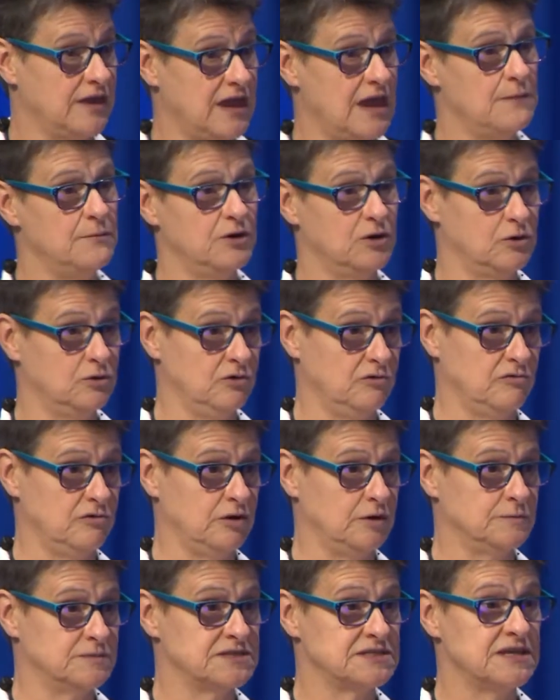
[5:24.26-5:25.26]
chemical
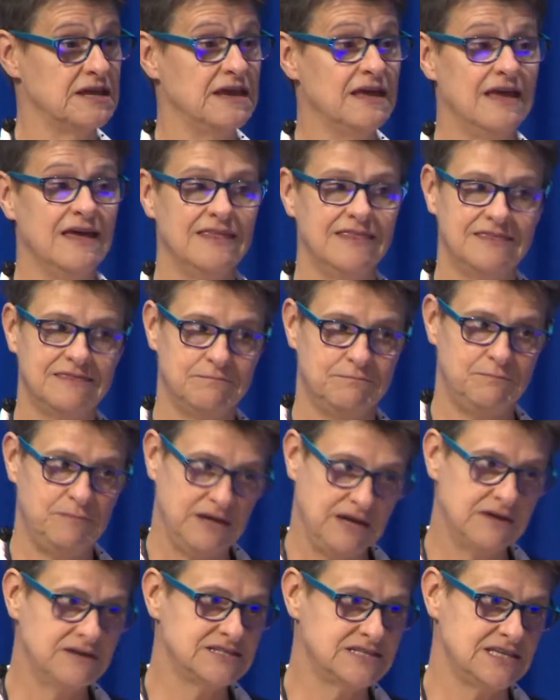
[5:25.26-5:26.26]
groups.
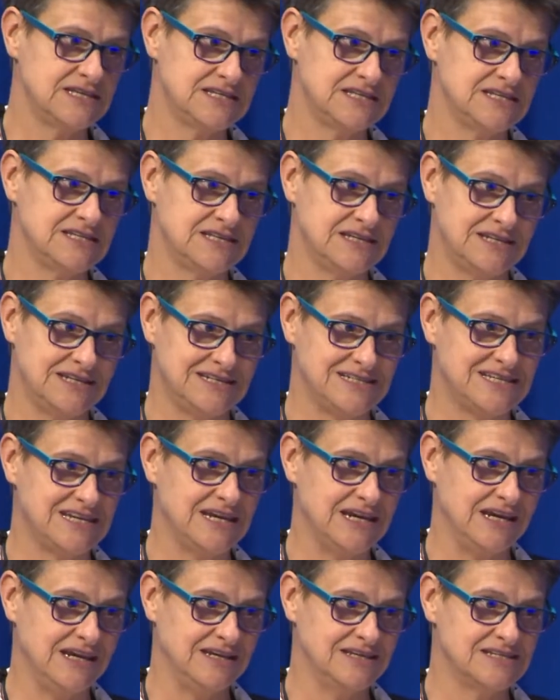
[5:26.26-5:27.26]
Because this is a
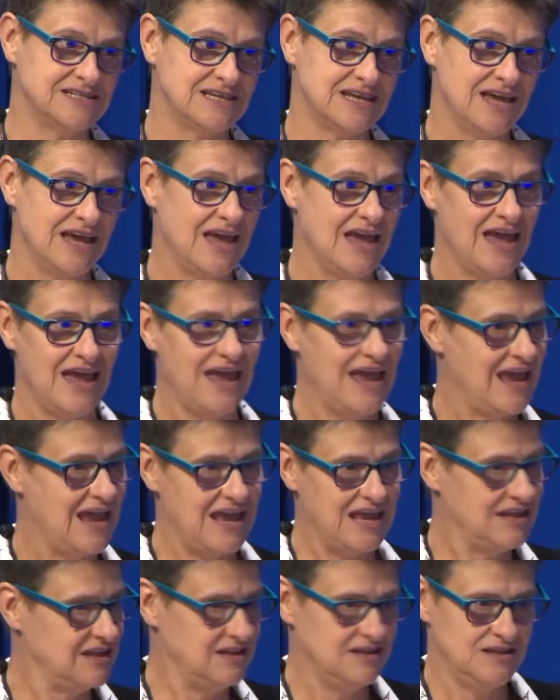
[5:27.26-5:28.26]
disease,
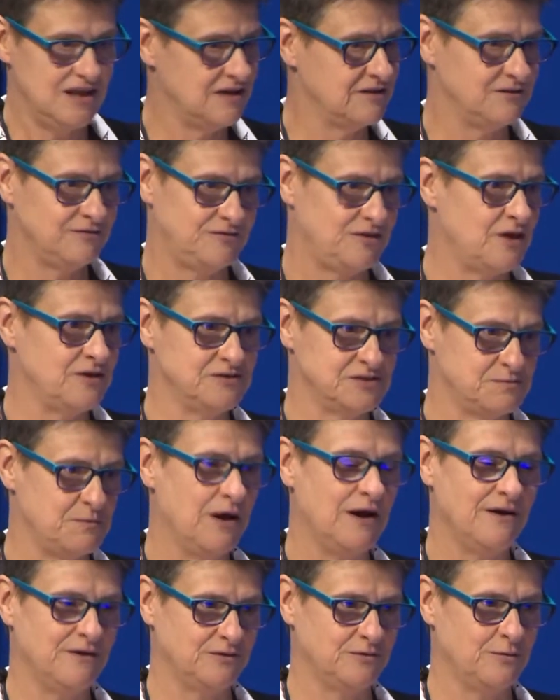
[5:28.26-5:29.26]
none of those
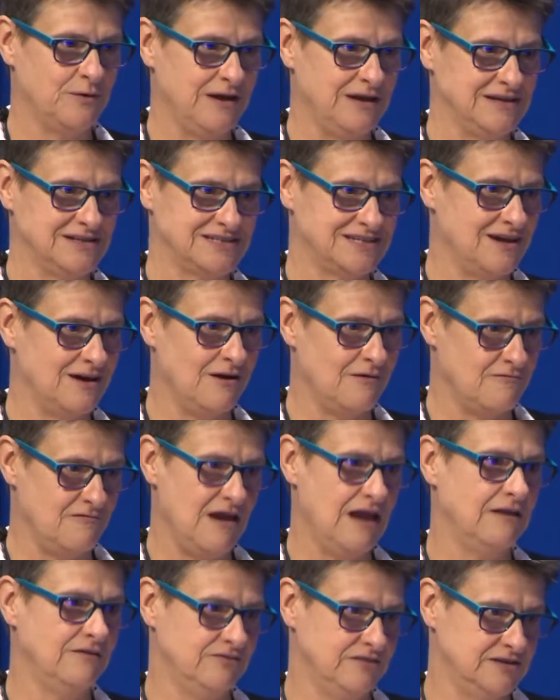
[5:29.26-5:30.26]
pathways are
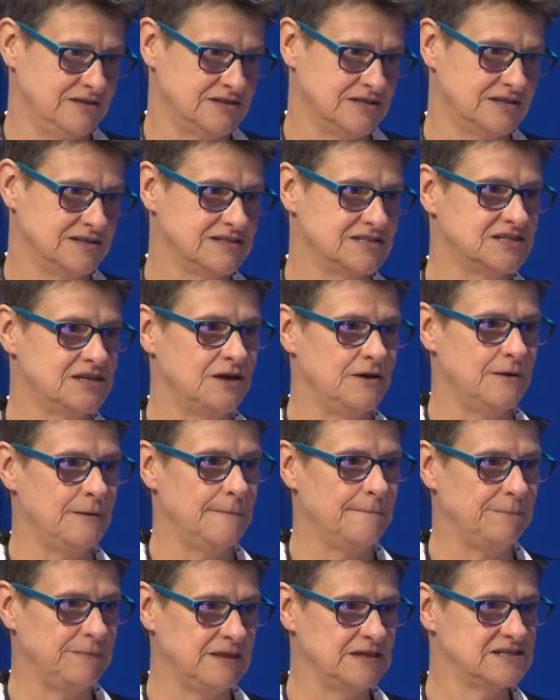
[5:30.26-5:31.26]
relevant. So
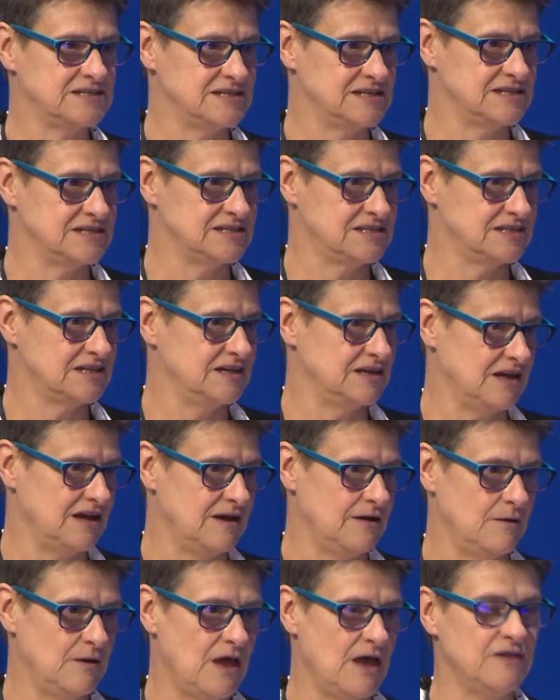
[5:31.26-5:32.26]
this is,
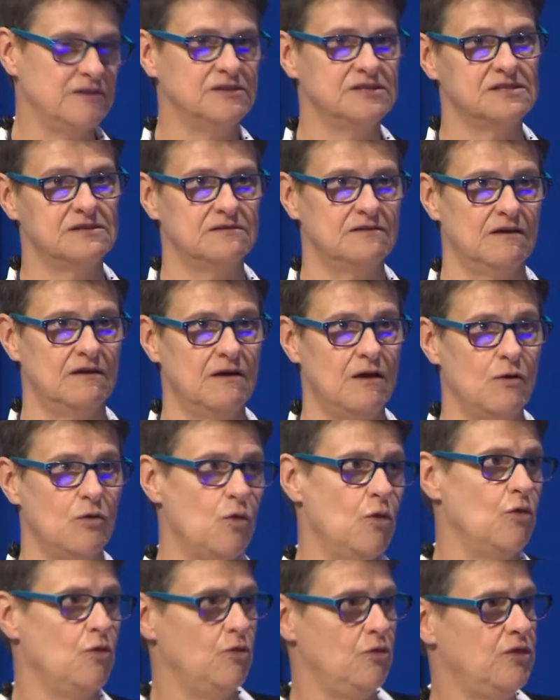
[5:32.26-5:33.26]
and
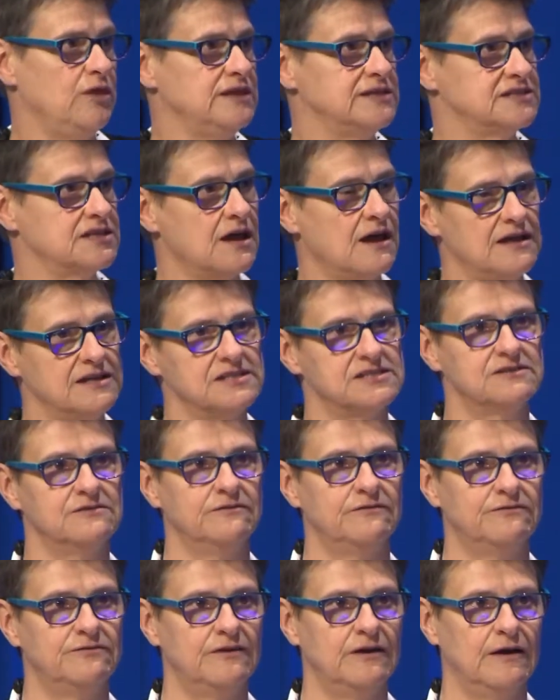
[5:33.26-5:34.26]
these kinds
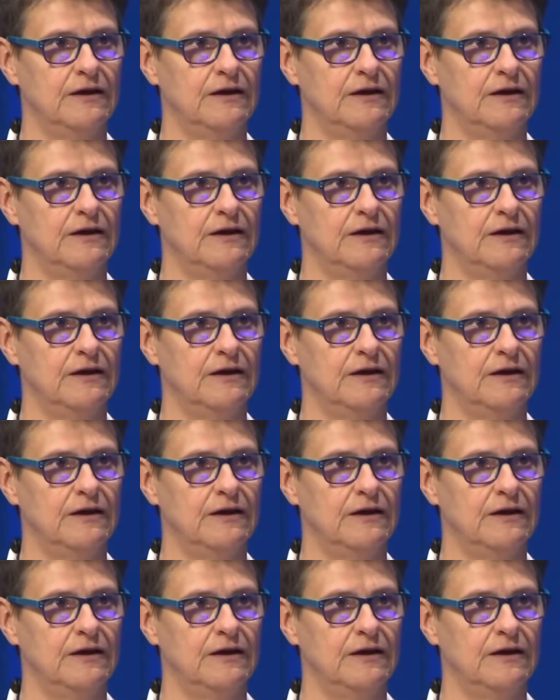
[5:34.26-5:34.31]
of